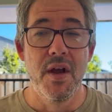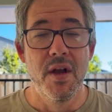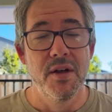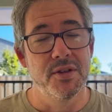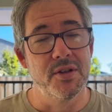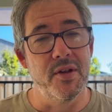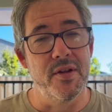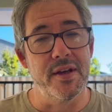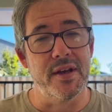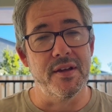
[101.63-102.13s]

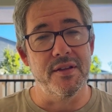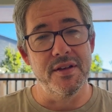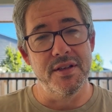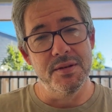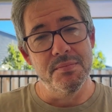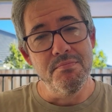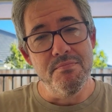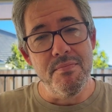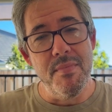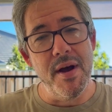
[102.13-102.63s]
So they get these
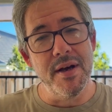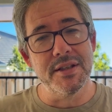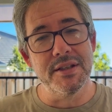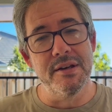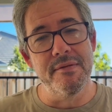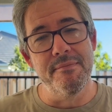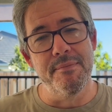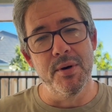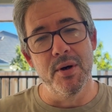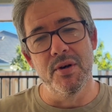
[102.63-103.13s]

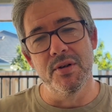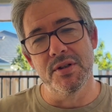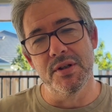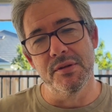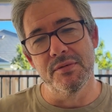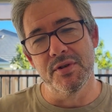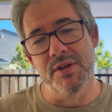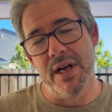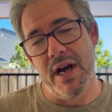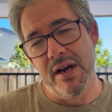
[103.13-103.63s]
massive bursts
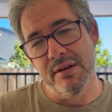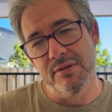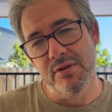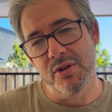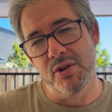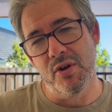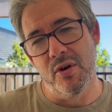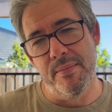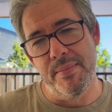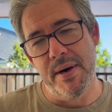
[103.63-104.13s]
of sales in
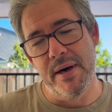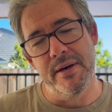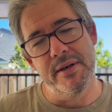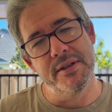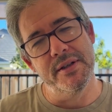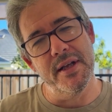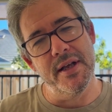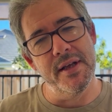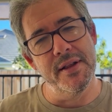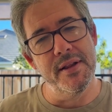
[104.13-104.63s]
short
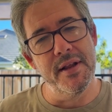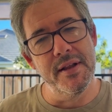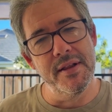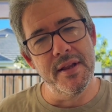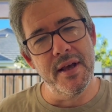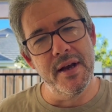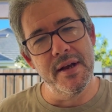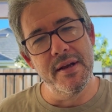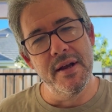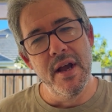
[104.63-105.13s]
periods, and then
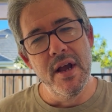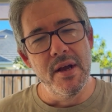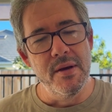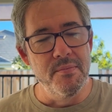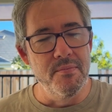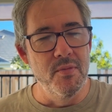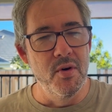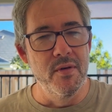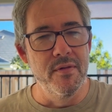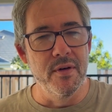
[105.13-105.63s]
they
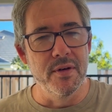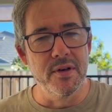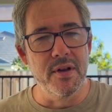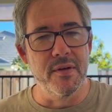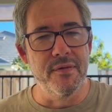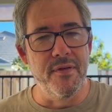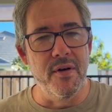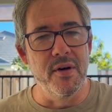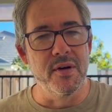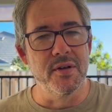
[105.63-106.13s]
move on to the
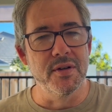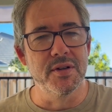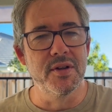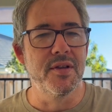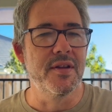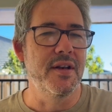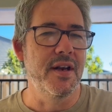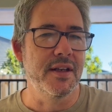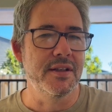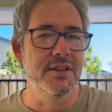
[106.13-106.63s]
focus of
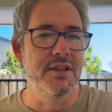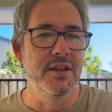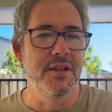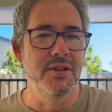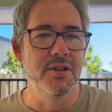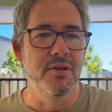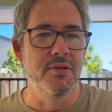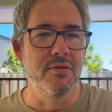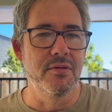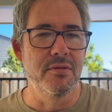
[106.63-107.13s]
the next
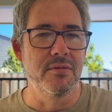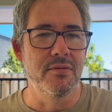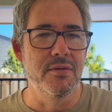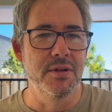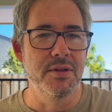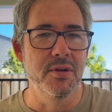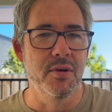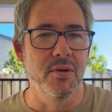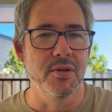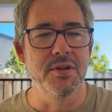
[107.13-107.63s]
seasonal
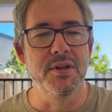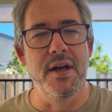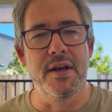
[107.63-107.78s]
resource.